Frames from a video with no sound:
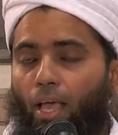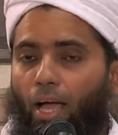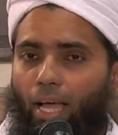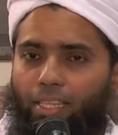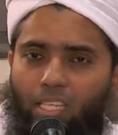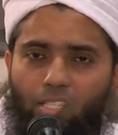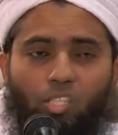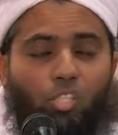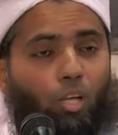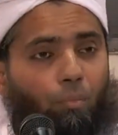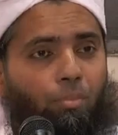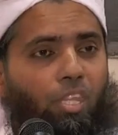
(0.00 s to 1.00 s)
And this is
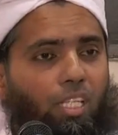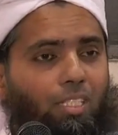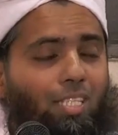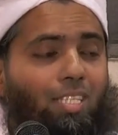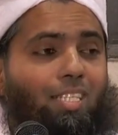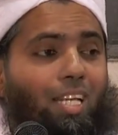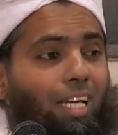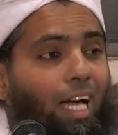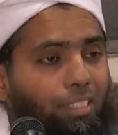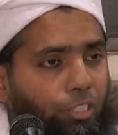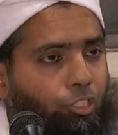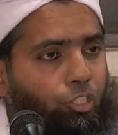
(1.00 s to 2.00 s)
something, this is an
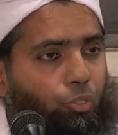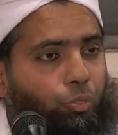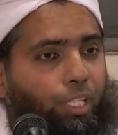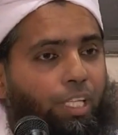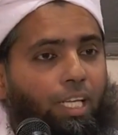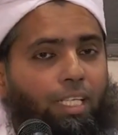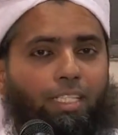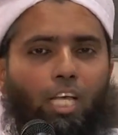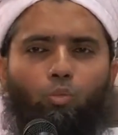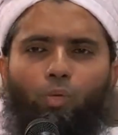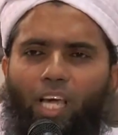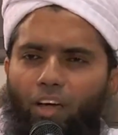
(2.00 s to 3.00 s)
attitude
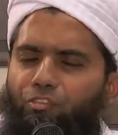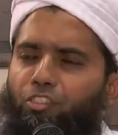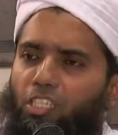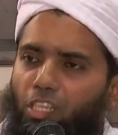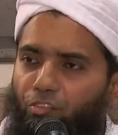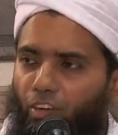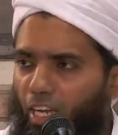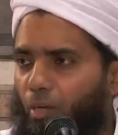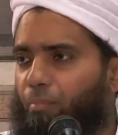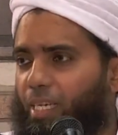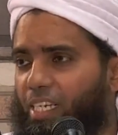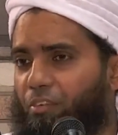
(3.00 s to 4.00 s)
that we have to
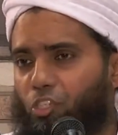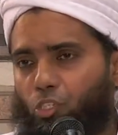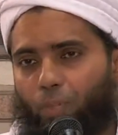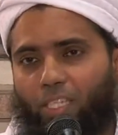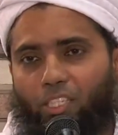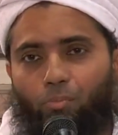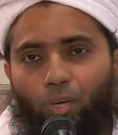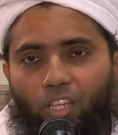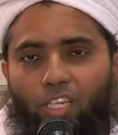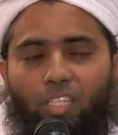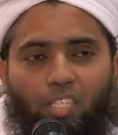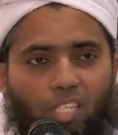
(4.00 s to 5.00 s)
develop, my dear respected
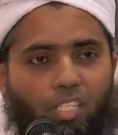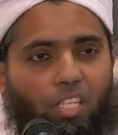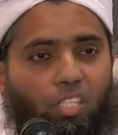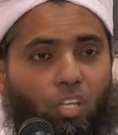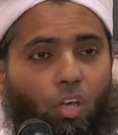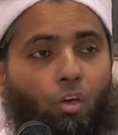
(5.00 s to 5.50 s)
brothers and sisters,